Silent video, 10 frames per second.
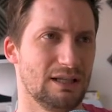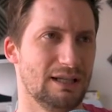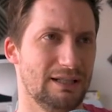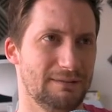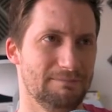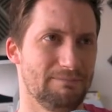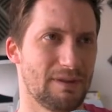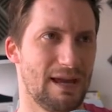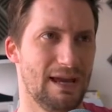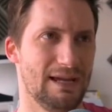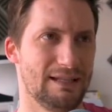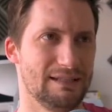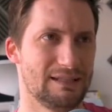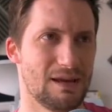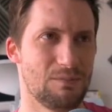
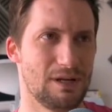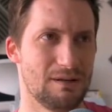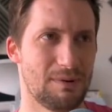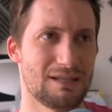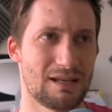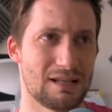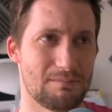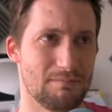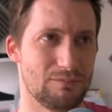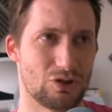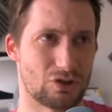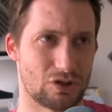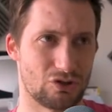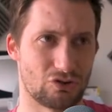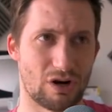and then we're basically just
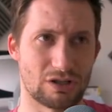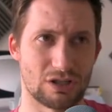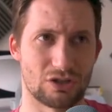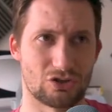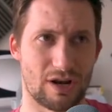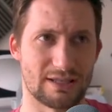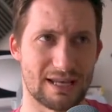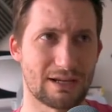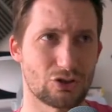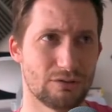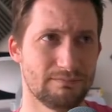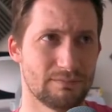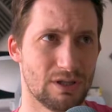constructing the transaction